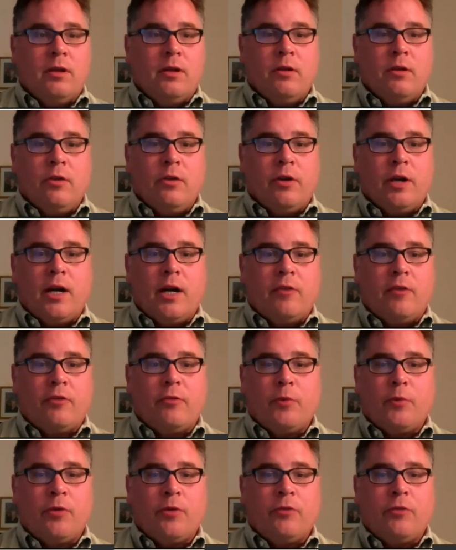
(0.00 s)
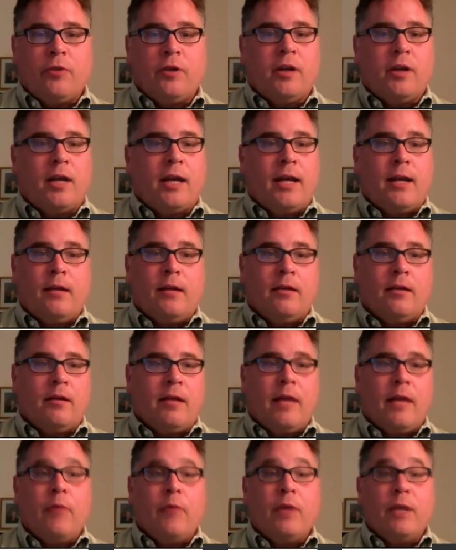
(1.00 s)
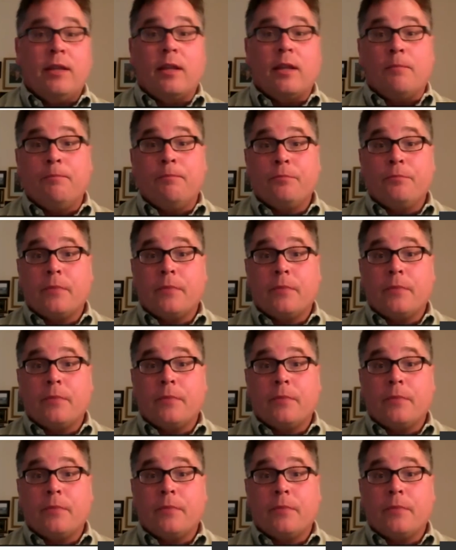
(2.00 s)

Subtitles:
your congressperson, and they read them.